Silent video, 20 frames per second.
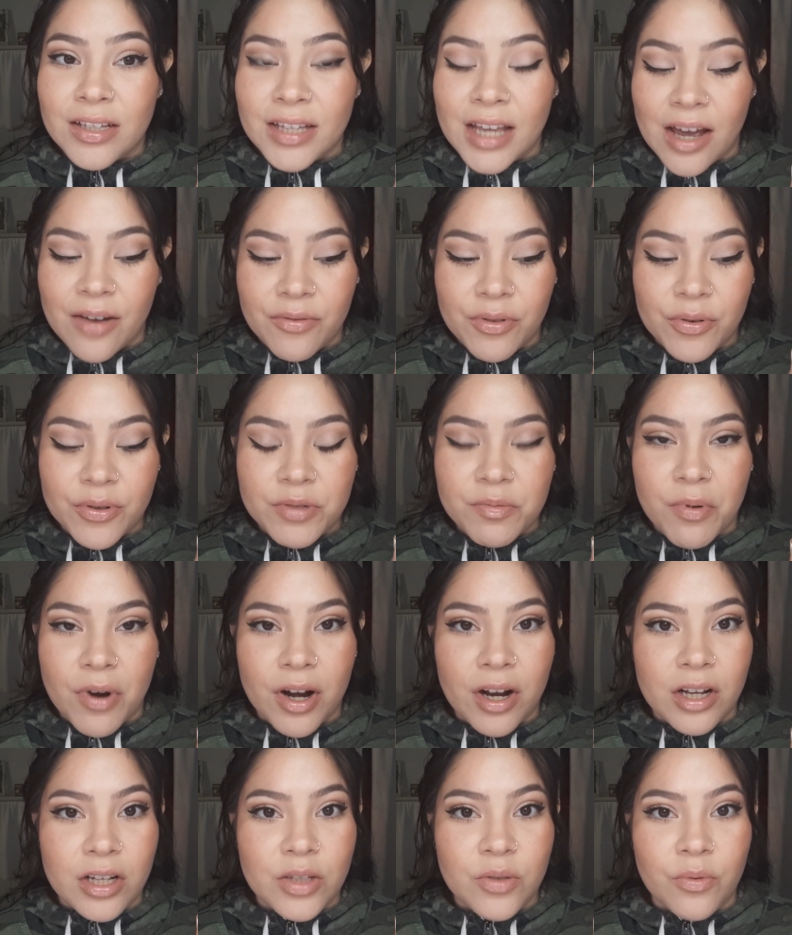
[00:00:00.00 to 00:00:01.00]
have those
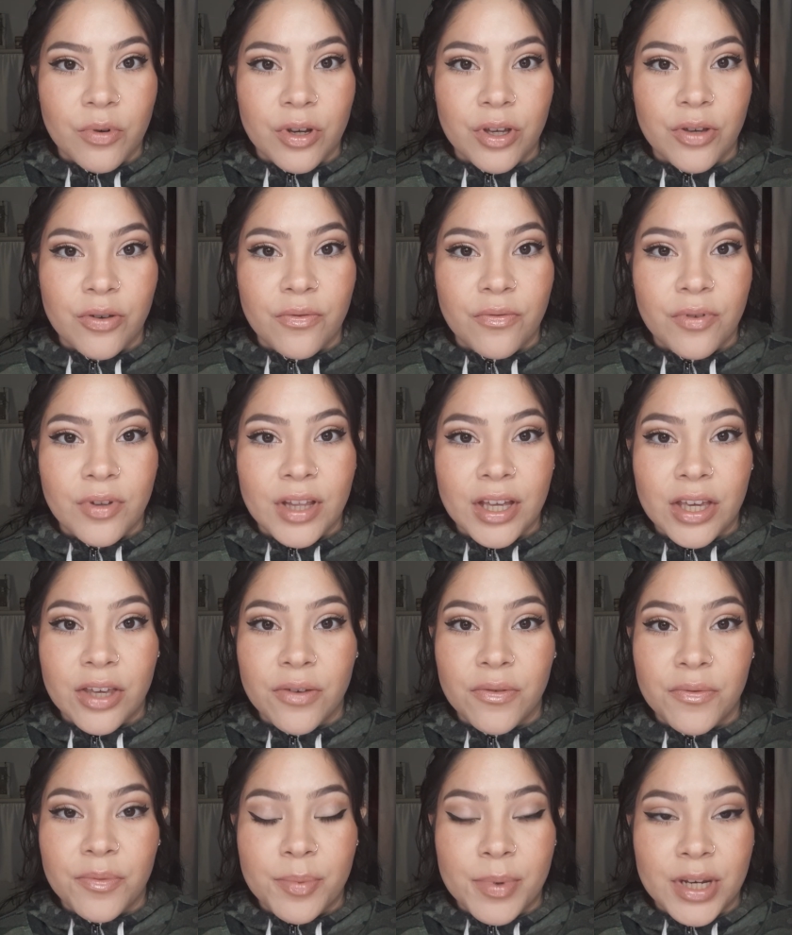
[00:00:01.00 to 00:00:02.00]
products where you feel like
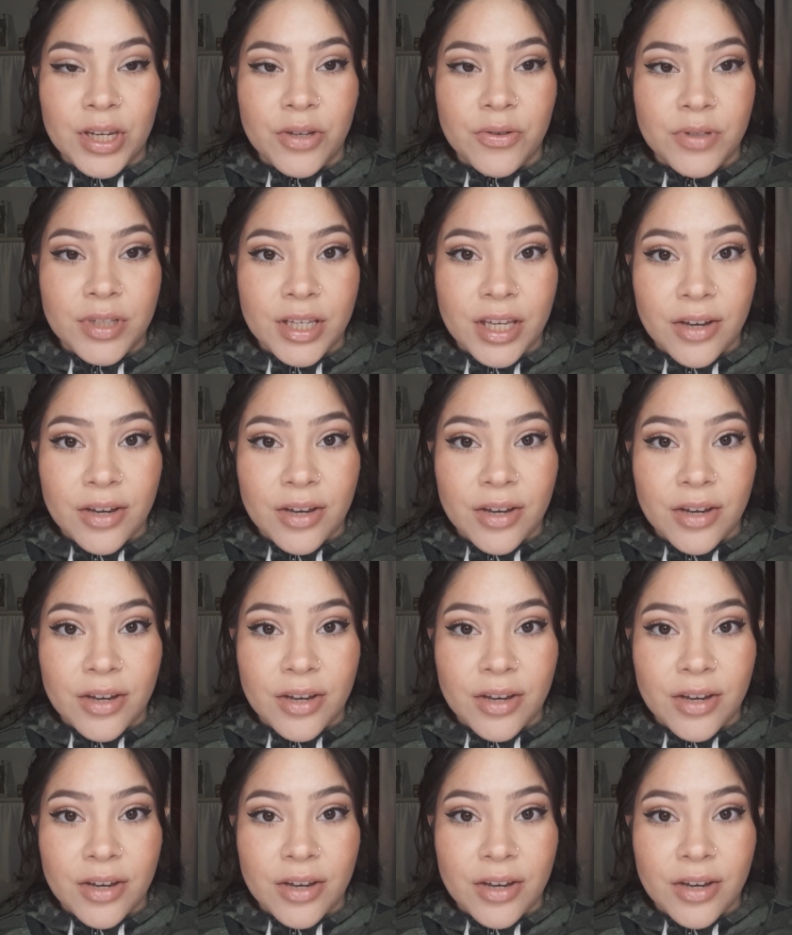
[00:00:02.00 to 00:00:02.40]
you've been using